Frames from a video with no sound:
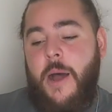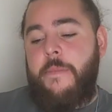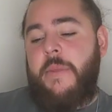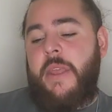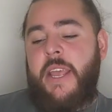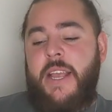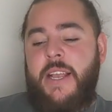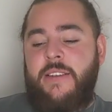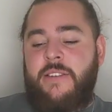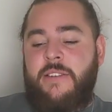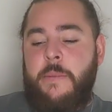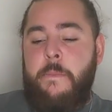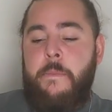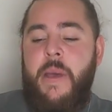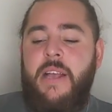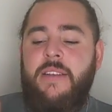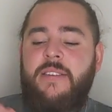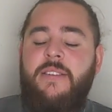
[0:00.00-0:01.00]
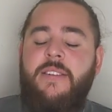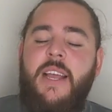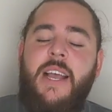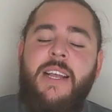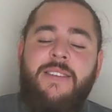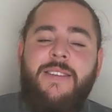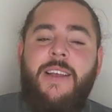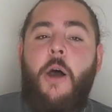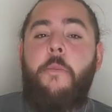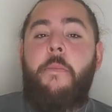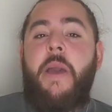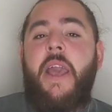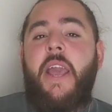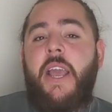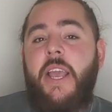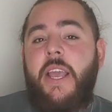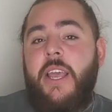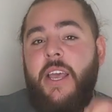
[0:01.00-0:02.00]
up is best
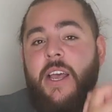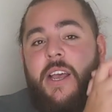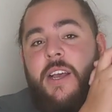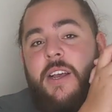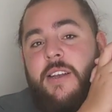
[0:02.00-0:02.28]
SLP